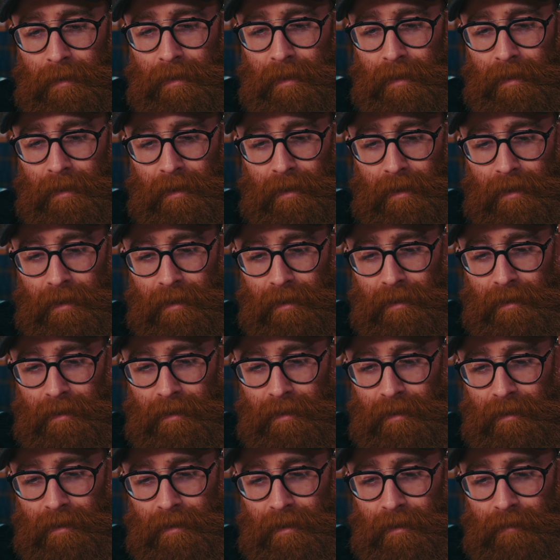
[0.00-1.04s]
to that
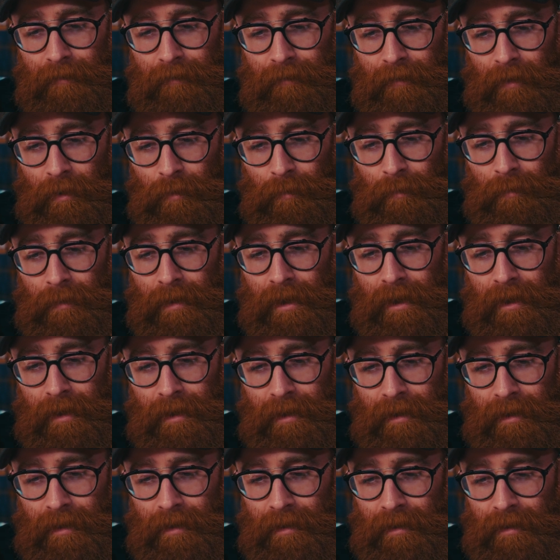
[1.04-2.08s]
and film a
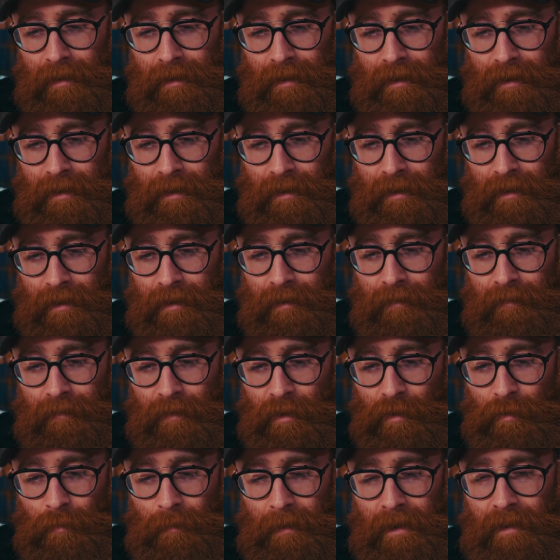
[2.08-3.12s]

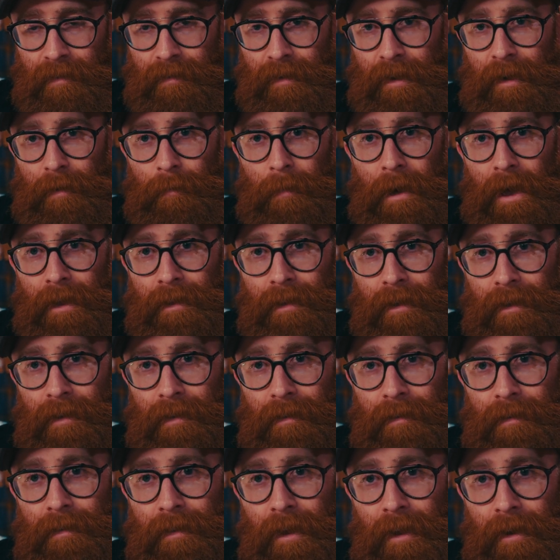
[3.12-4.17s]

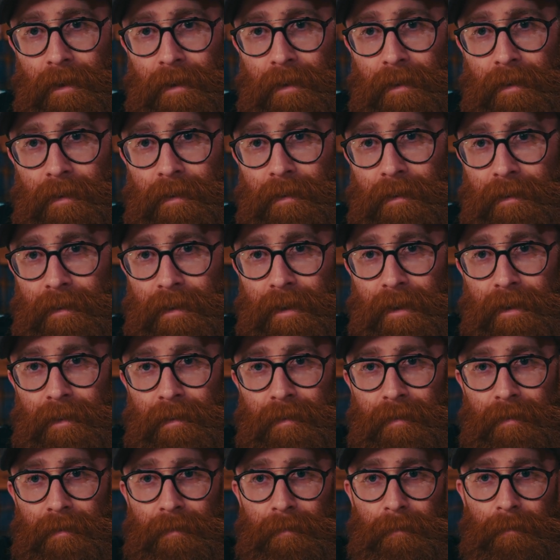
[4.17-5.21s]
cinematic dinner
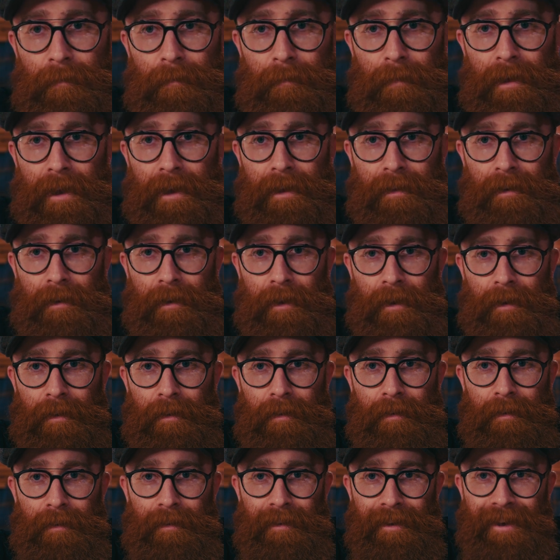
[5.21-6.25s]
getting made and
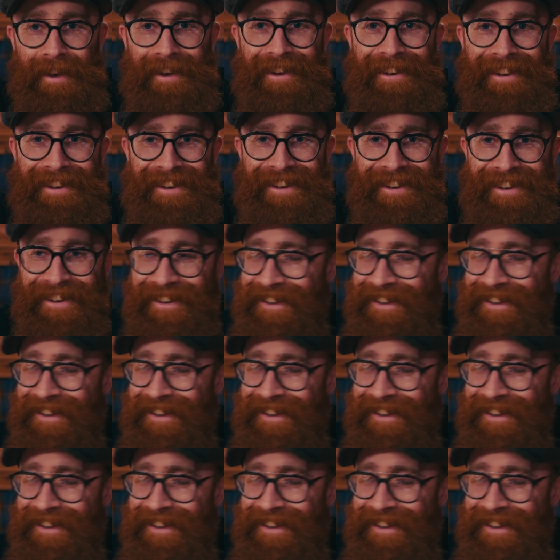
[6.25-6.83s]
eaten. That